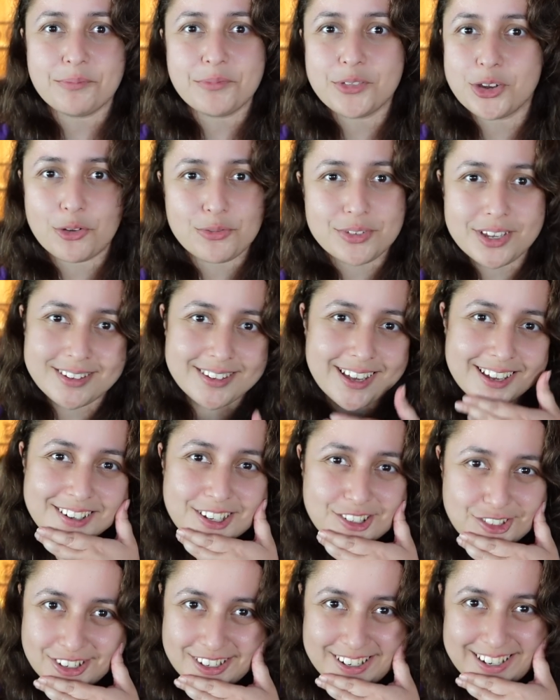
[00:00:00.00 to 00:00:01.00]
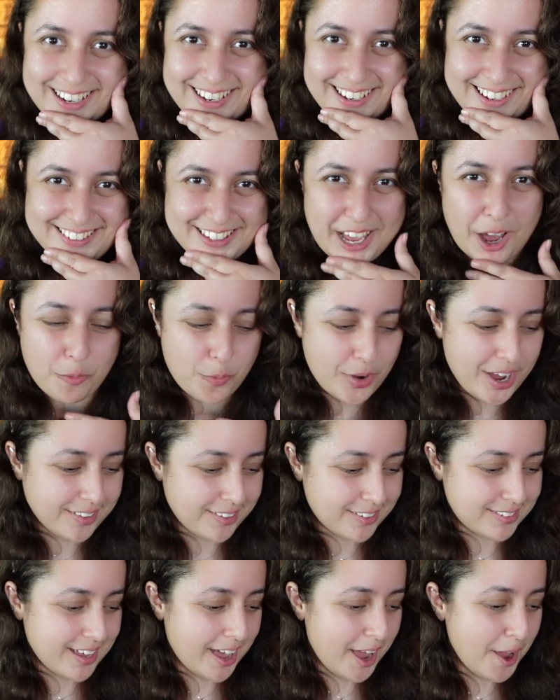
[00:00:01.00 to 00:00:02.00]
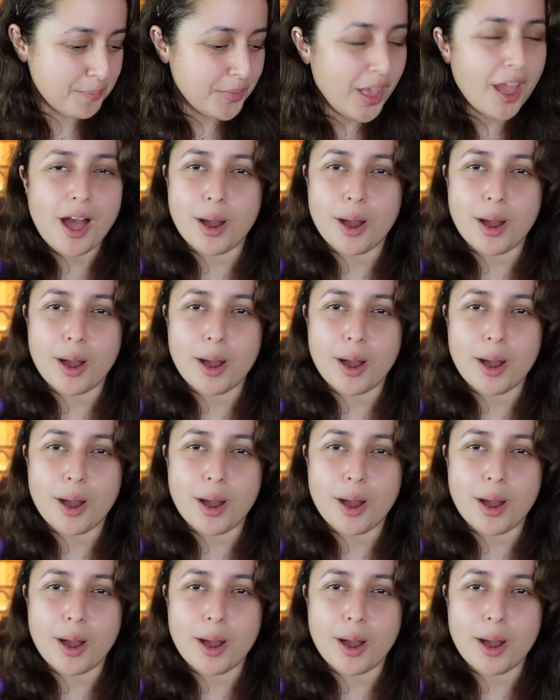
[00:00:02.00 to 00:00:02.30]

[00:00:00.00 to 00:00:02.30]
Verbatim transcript: You don't need it in a chili. Is that weird to say?